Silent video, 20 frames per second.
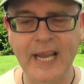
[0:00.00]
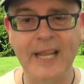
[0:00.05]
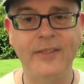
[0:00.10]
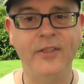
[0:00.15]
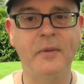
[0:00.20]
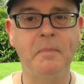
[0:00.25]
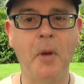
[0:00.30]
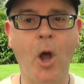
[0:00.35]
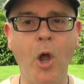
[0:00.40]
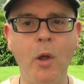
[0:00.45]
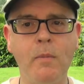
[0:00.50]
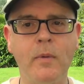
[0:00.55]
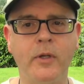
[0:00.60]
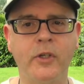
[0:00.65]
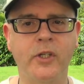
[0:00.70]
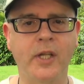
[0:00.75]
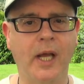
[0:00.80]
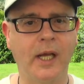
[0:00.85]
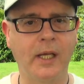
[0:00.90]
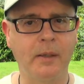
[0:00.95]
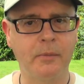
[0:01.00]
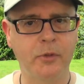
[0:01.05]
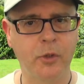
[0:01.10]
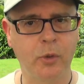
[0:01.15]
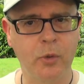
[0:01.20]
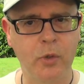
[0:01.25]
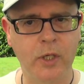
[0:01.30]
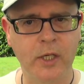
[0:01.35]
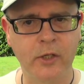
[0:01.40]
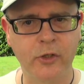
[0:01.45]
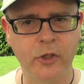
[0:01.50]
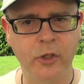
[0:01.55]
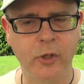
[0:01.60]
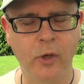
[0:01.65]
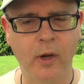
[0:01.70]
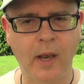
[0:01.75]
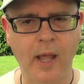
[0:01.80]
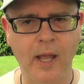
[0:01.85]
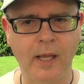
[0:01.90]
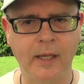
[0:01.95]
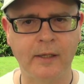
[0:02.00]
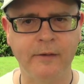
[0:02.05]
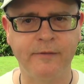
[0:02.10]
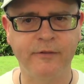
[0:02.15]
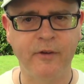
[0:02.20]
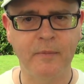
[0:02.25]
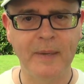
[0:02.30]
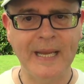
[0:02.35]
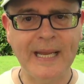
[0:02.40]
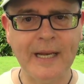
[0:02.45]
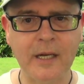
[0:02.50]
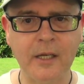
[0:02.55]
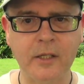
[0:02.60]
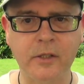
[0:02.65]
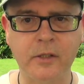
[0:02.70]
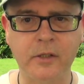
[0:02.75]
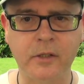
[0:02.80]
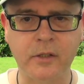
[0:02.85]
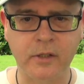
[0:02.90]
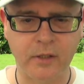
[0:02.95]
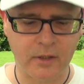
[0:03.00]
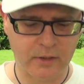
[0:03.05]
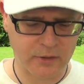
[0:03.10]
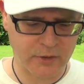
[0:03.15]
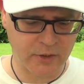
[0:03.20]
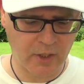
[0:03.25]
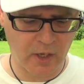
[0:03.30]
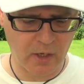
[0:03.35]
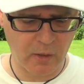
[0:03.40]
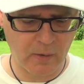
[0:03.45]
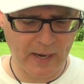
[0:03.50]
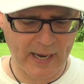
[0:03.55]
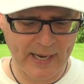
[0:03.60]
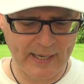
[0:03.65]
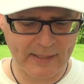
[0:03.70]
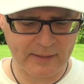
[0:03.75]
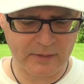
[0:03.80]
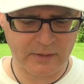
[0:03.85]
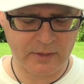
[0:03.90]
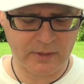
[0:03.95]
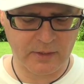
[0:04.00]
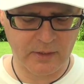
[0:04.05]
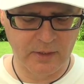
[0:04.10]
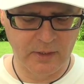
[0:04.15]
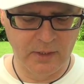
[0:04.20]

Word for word: At the moment, I am talking to you live from England. So at